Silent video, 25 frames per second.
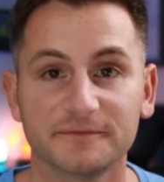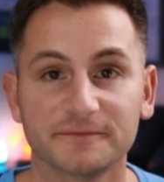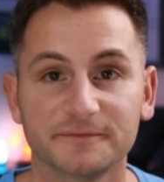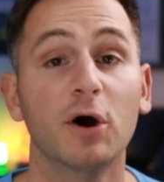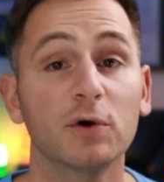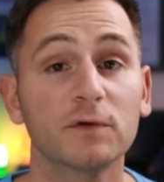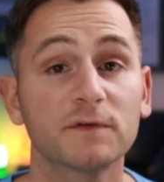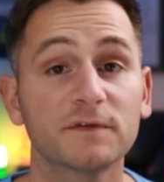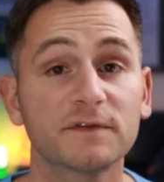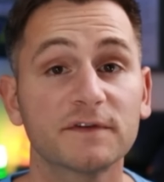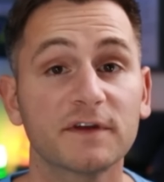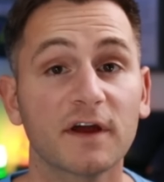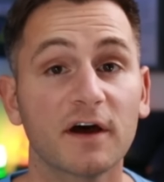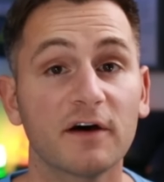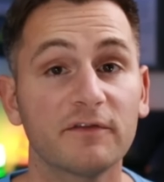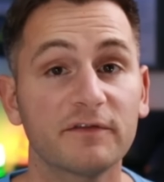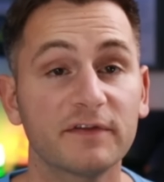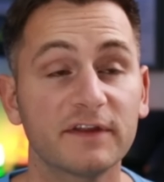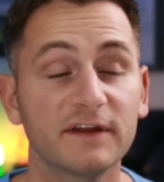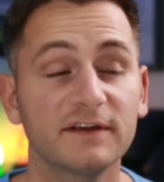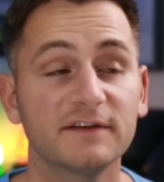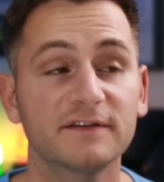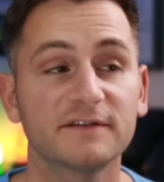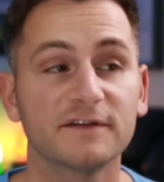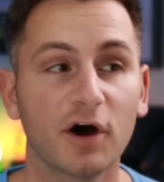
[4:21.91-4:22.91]
Most of
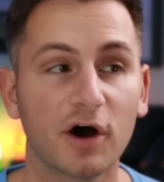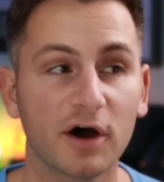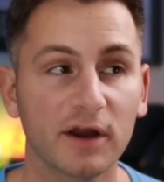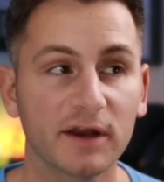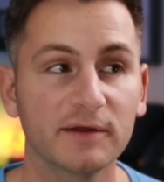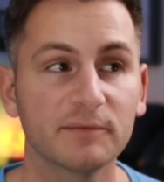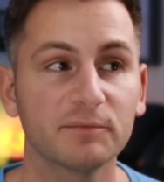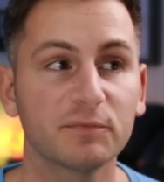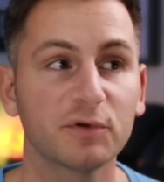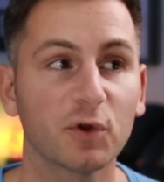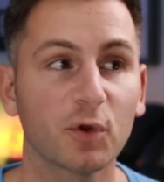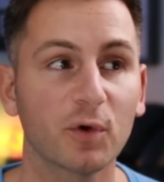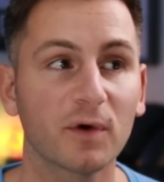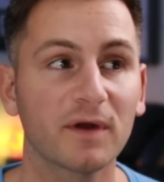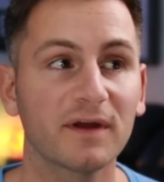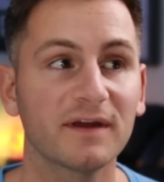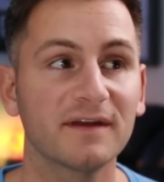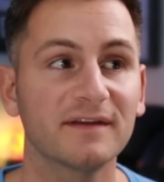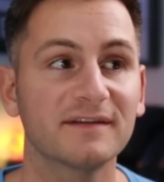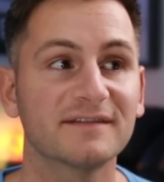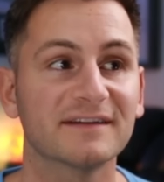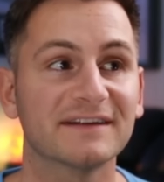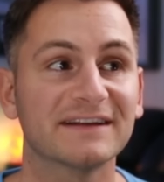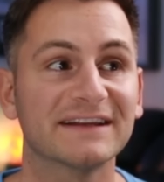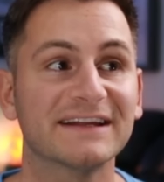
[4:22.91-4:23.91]
these
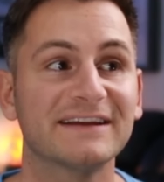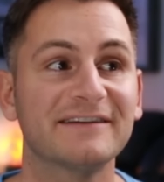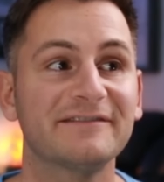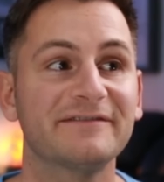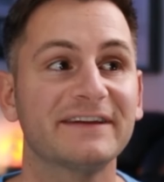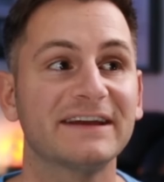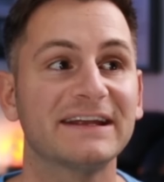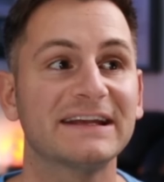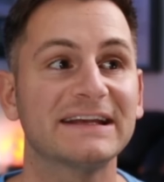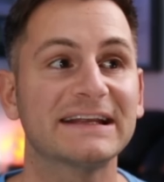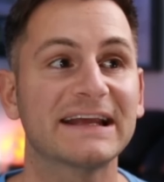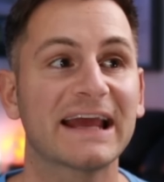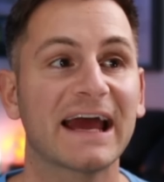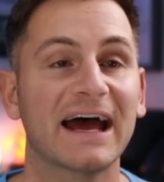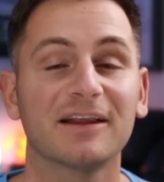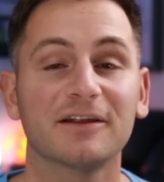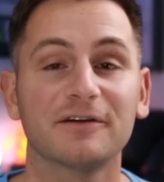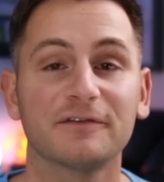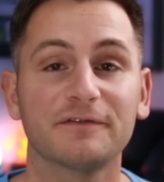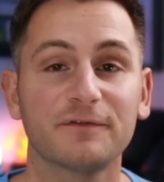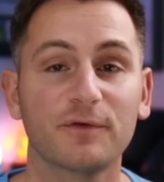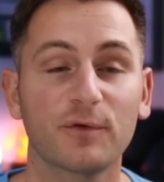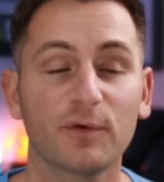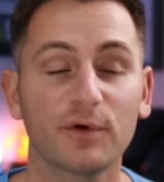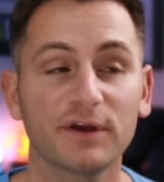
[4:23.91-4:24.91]
non-employees live in
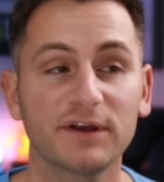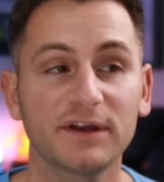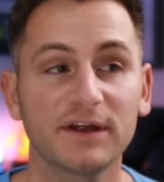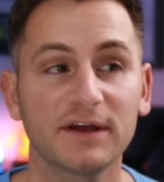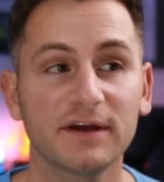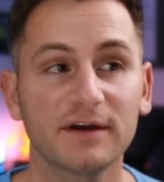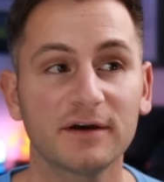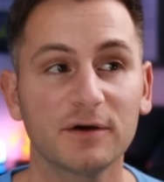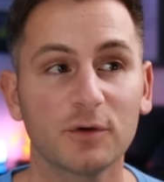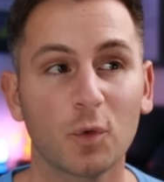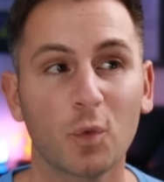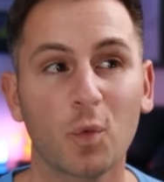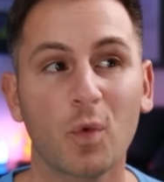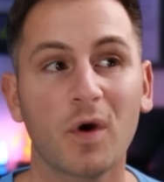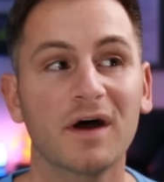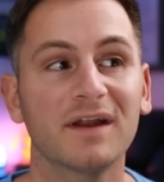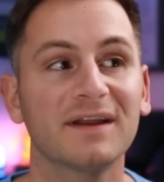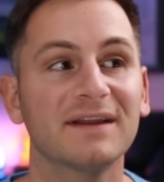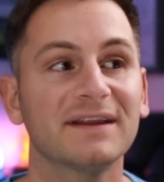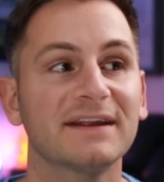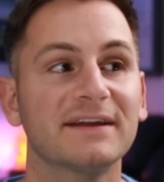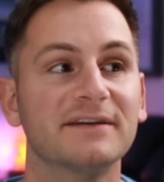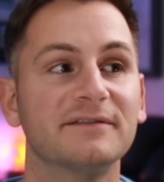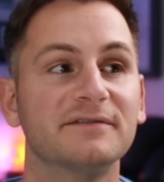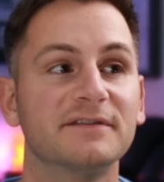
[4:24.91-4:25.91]
California,
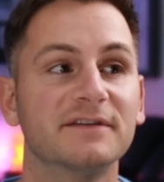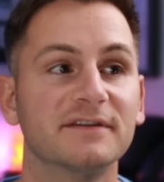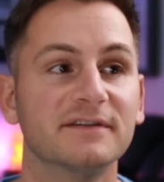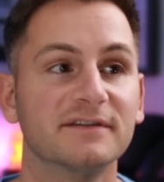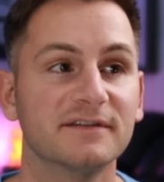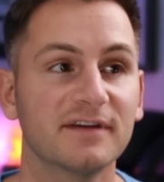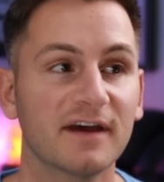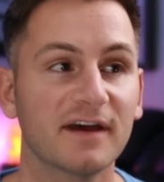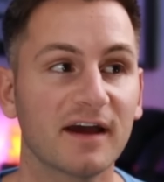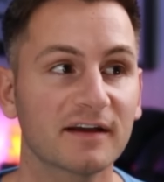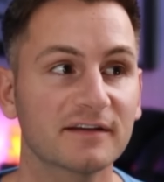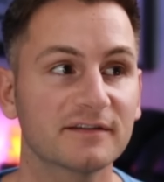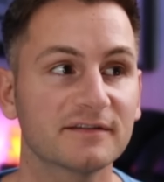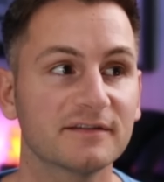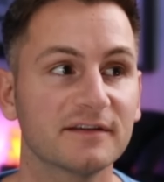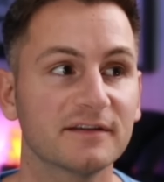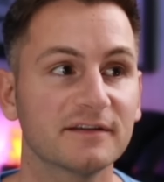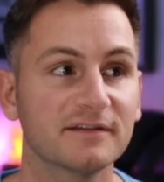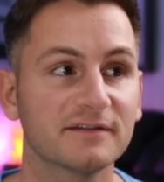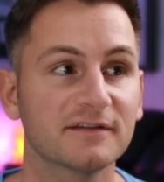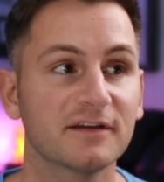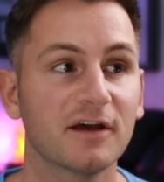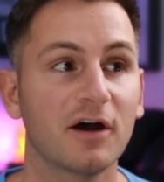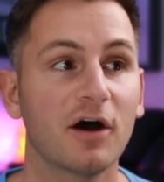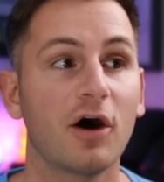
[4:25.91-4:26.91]
one lives in
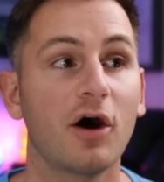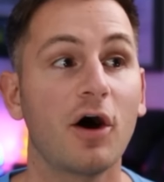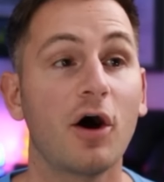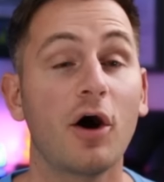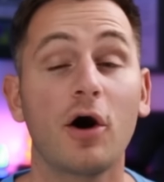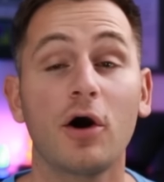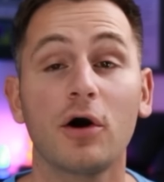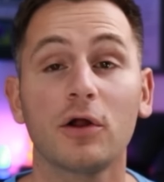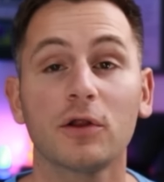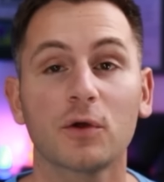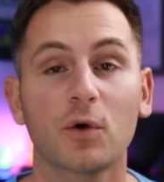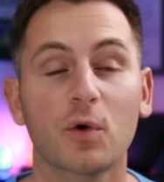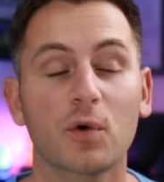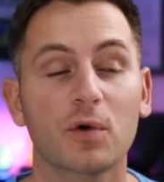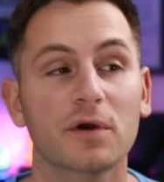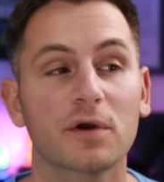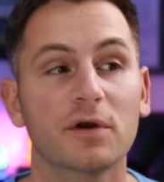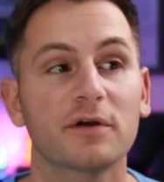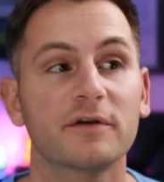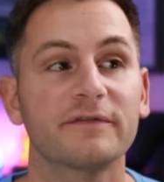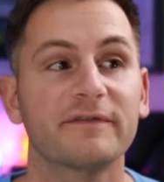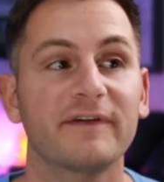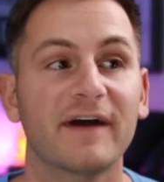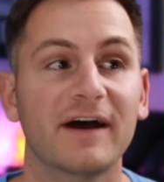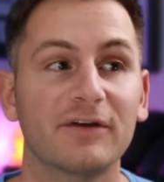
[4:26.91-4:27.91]
Texas, all
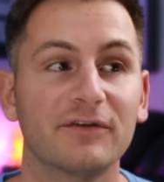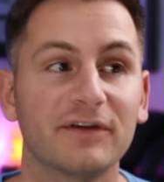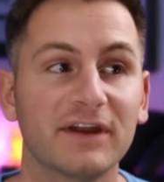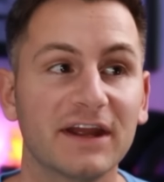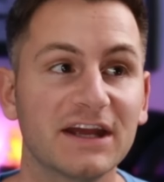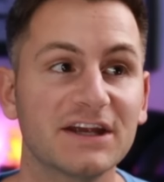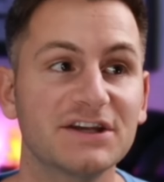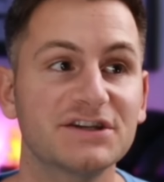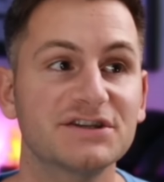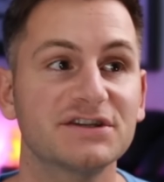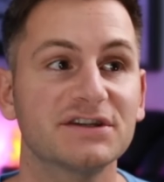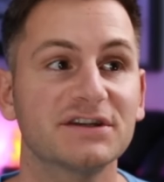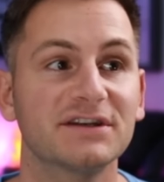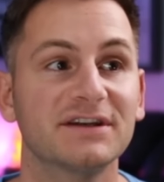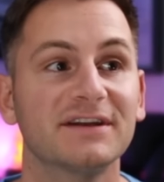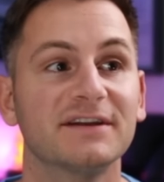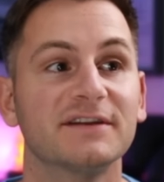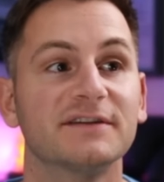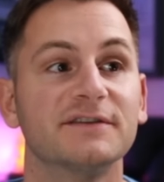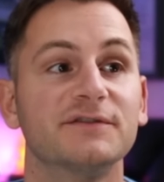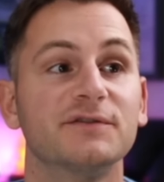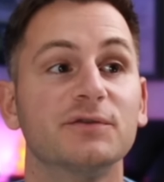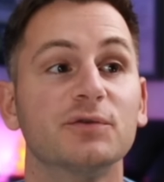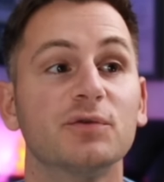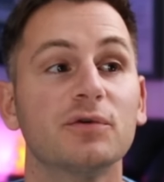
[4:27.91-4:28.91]
ordered
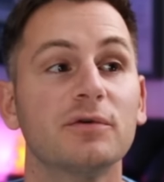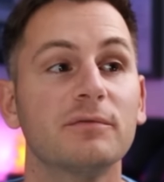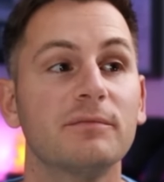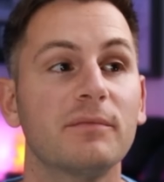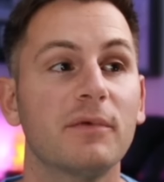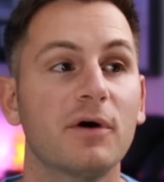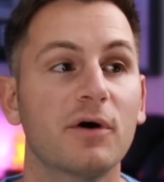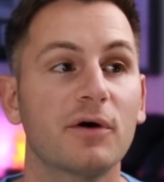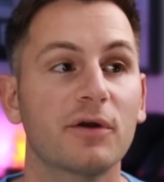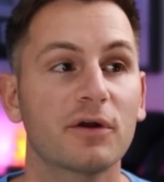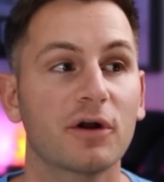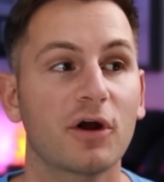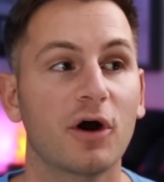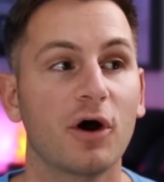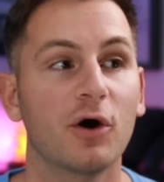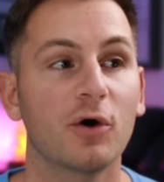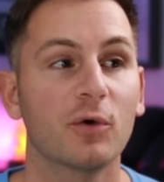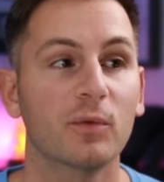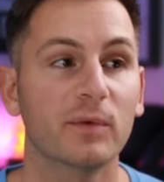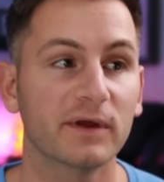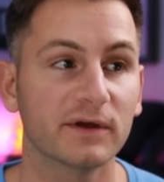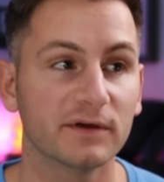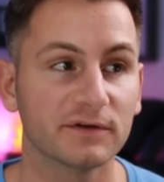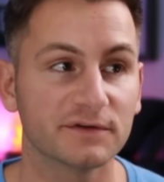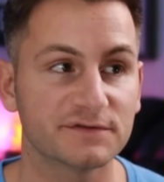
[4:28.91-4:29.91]
Foundation dual motor
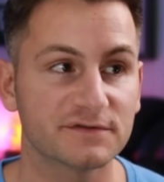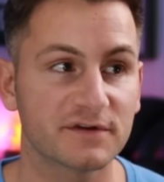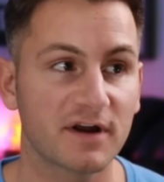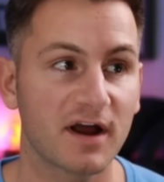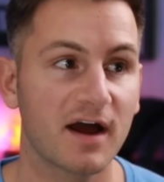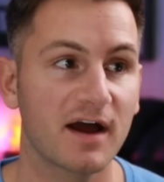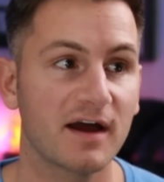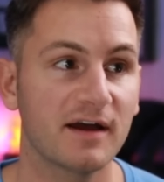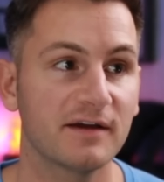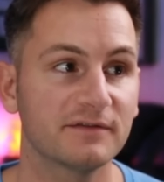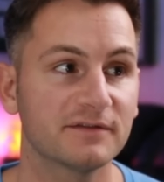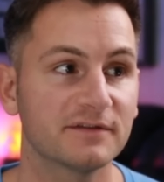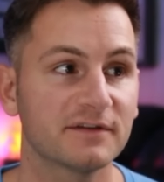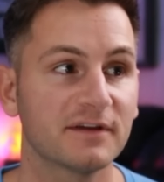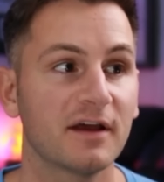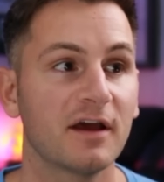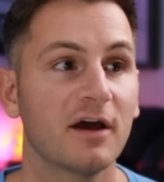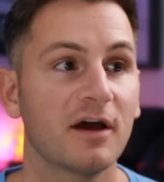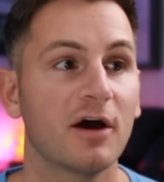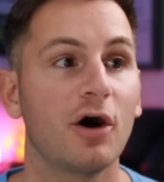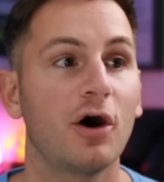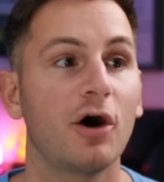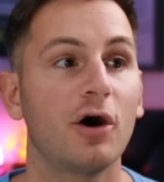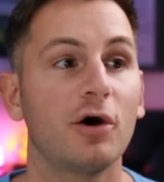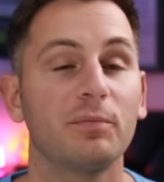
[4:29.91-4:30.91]
all-wheel drives,
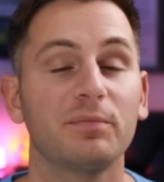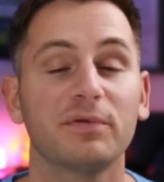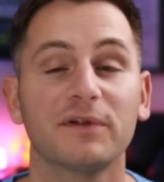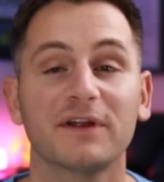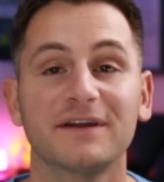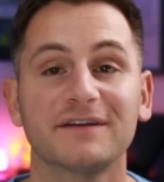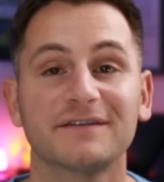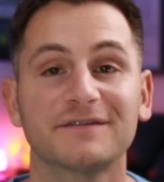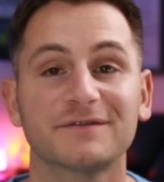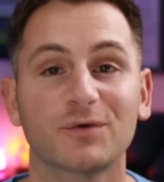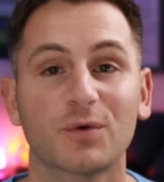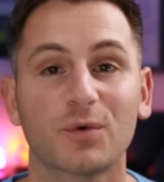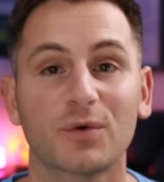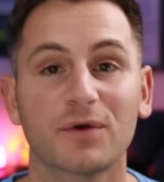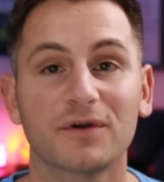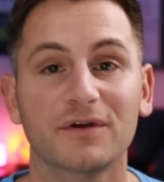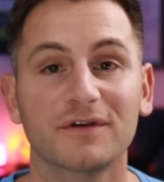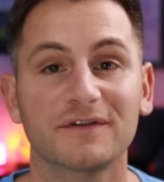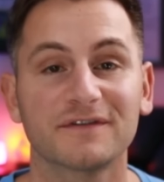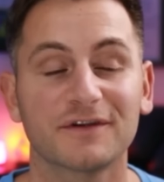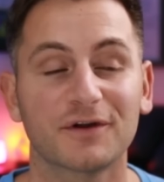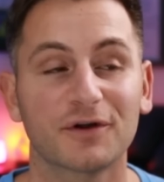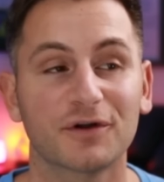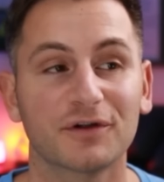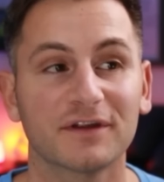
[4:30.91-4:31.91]
all placed
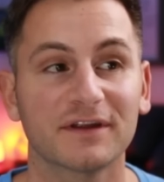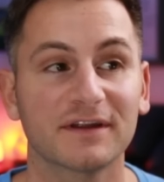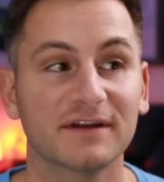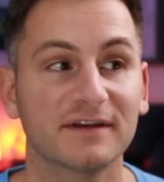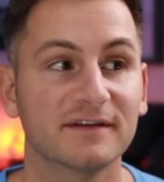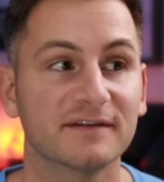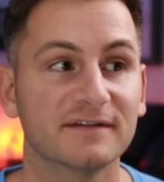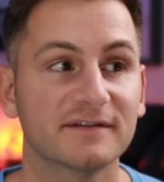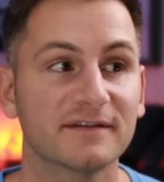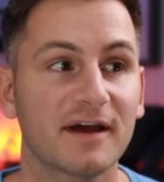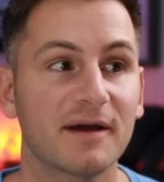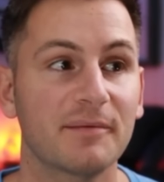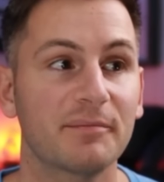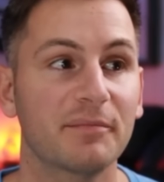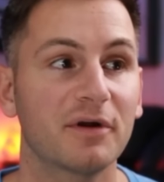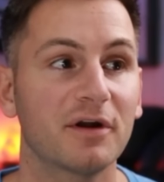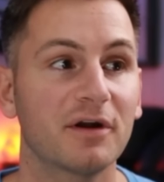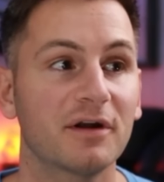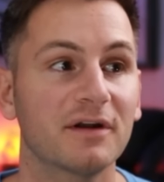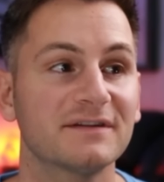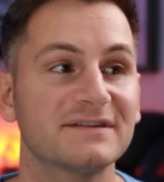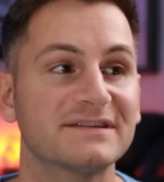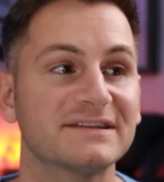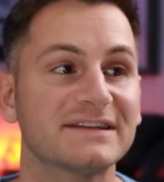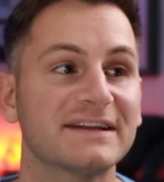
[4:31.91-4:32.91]
orders early
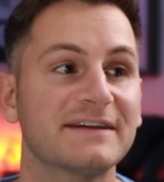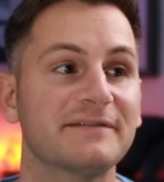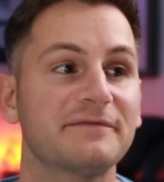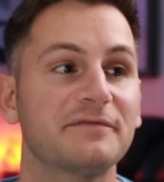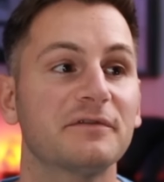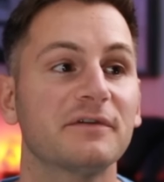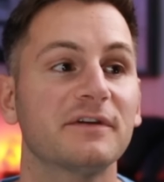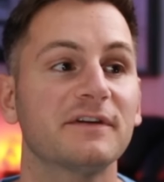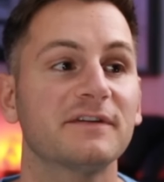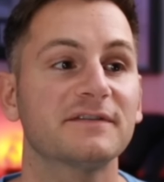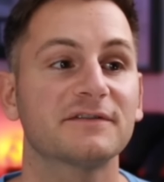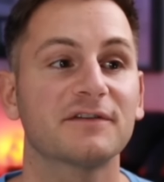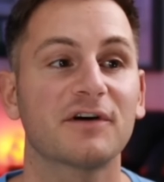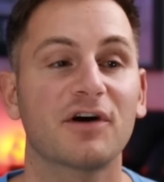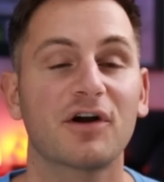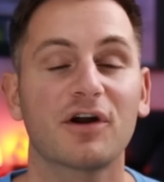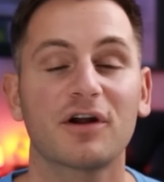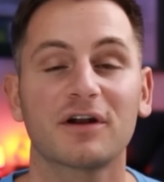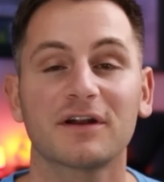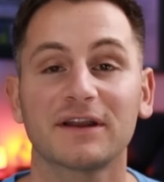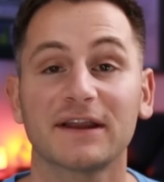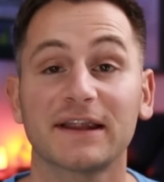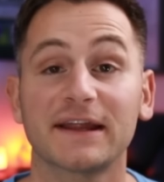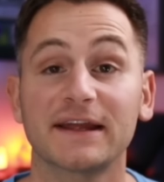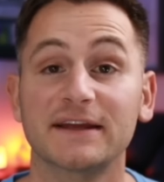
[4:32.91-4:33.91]
December, deliveries
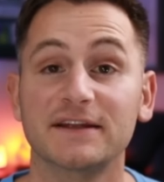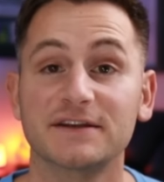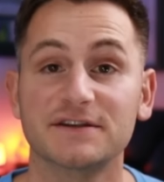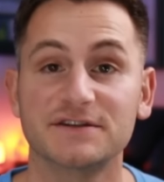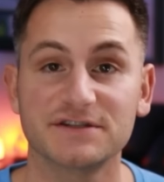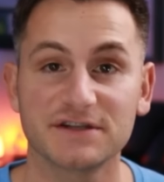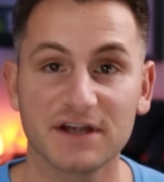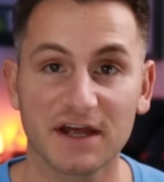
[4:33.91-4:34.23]
start late